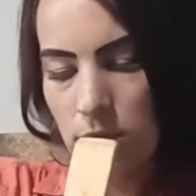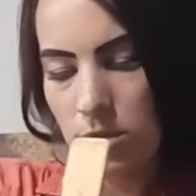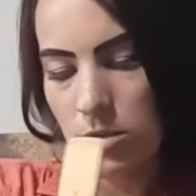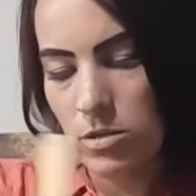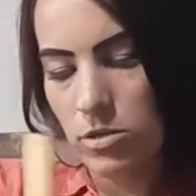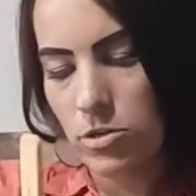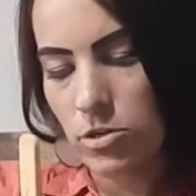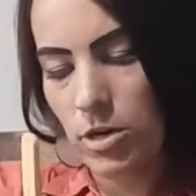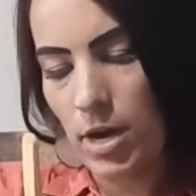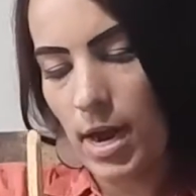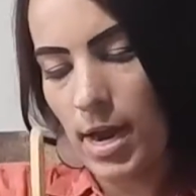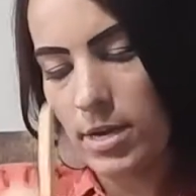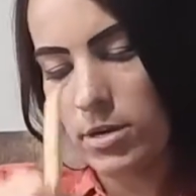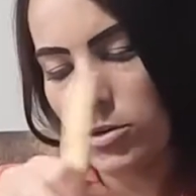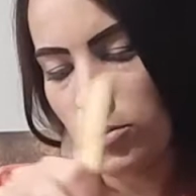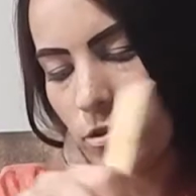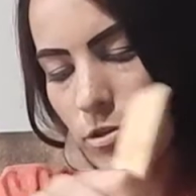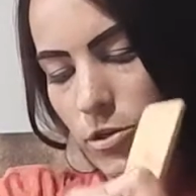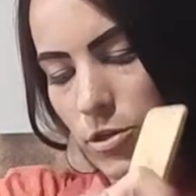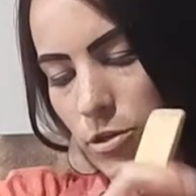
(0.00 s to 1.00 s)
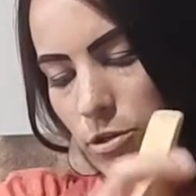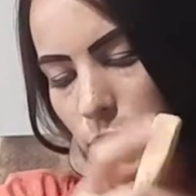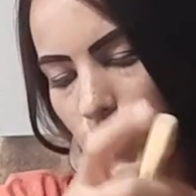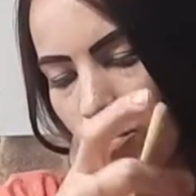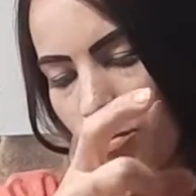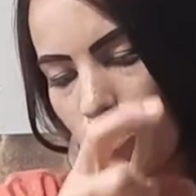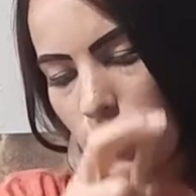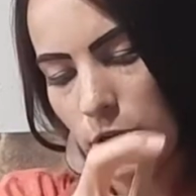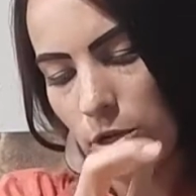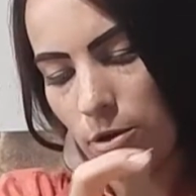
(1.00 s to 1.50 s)
It's tried and true,
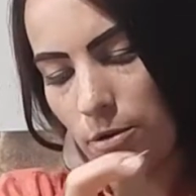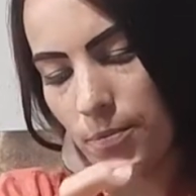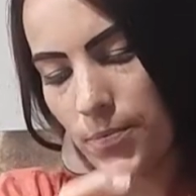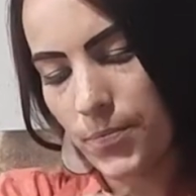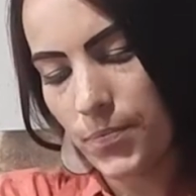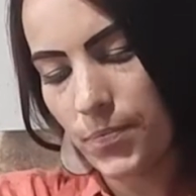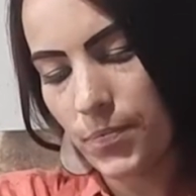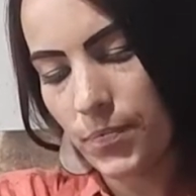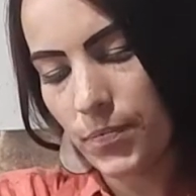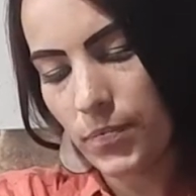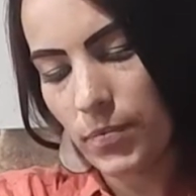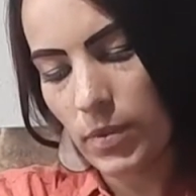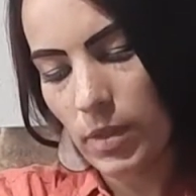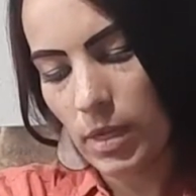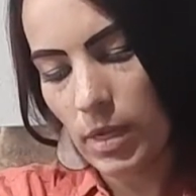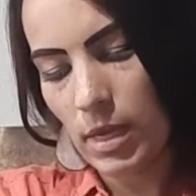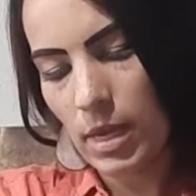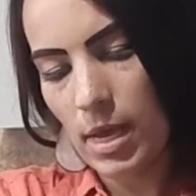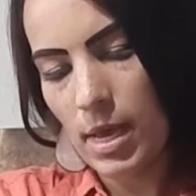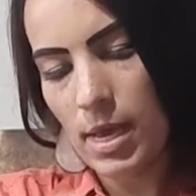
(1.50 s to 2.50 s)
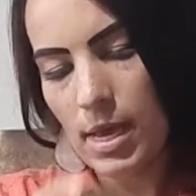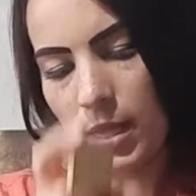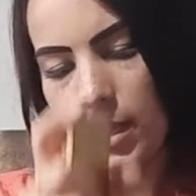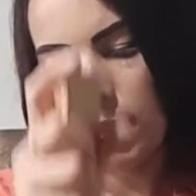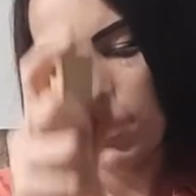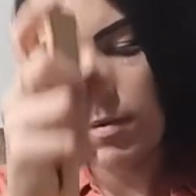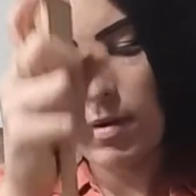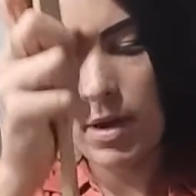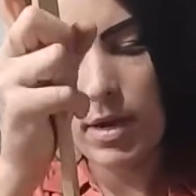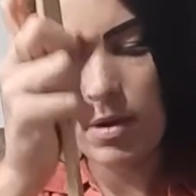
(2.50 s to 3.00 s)
so
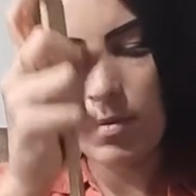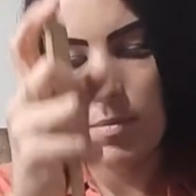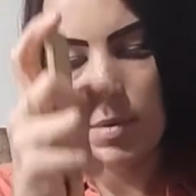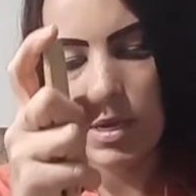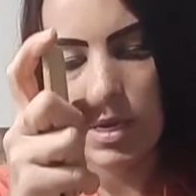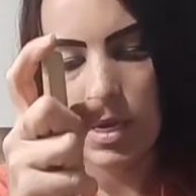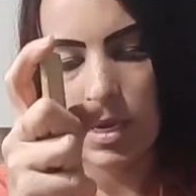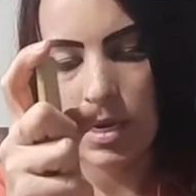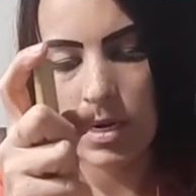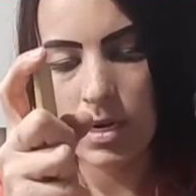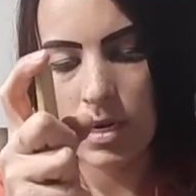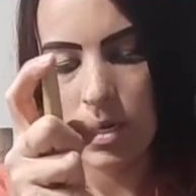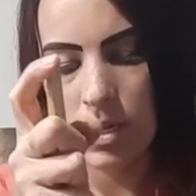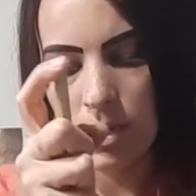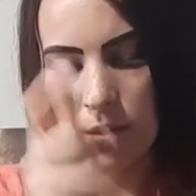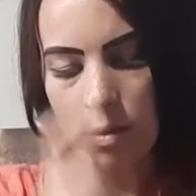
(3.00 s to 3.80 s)
highly recommend.